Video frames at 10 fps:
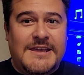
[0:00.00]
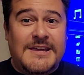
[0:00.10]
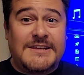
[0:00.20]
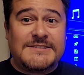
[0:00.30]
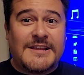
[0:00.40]

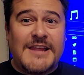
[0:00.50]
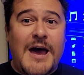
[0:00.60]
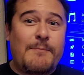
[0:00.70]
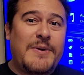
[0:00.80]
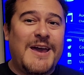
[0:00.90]
it is a
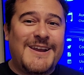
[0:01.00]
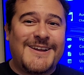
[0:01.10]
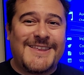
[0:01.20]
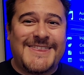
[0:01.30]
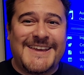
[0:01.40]
lot
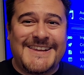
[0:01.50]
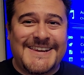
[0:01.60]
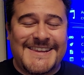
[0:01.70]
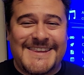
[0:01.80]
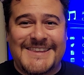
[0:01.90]
better
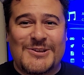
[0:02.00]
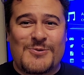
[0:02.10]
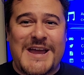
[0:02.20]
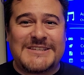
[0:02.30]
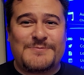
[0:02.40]
than than the
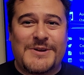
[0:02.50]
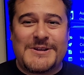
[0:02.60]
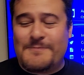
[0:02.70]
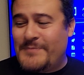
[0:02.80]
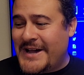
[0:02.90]

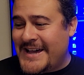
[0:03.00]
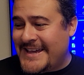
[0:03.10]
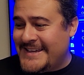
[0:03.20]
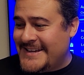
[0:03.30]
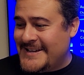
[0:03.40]
raspberry
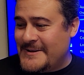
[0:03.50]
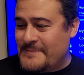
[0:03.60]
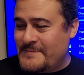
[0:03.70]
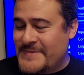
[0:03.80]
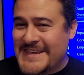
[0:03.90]
pi
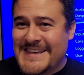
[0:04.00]
um,